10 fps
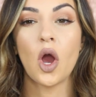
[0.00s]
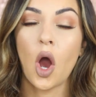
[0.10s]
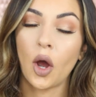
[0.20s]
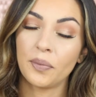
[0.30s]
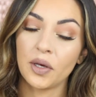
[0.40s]

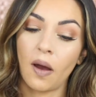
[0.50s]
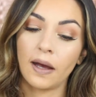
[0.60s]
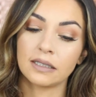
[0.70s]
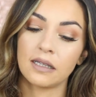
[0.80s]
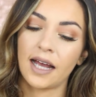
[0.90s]
Hope you
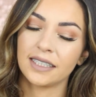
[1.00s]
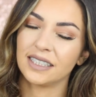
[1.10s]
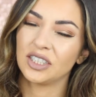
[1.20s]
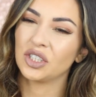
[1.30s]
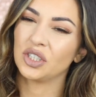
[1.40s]
guys liked
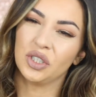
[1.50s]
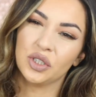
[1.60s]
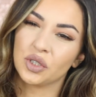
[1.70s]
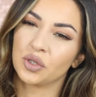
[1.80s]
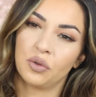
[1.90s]
it. Just a
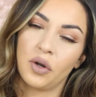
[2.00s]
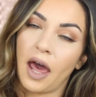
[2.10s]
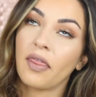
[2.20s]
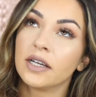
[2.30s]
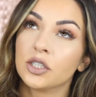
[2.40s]
neutral,
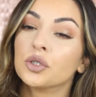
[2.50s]
nothing